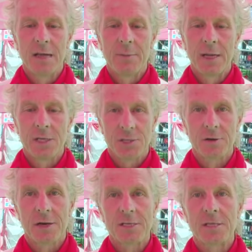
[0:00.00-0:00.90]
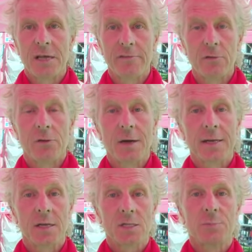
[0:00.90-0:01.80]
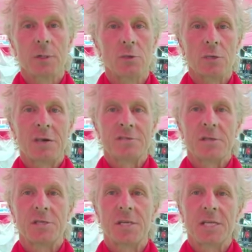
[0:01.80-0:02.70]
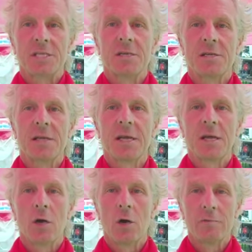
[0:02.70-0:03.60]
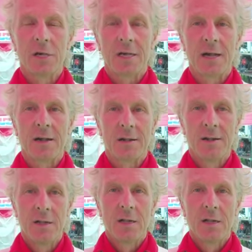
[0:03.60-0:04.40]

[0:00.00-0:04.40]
day means a rest day for the riders, because after 6 days of Dakar,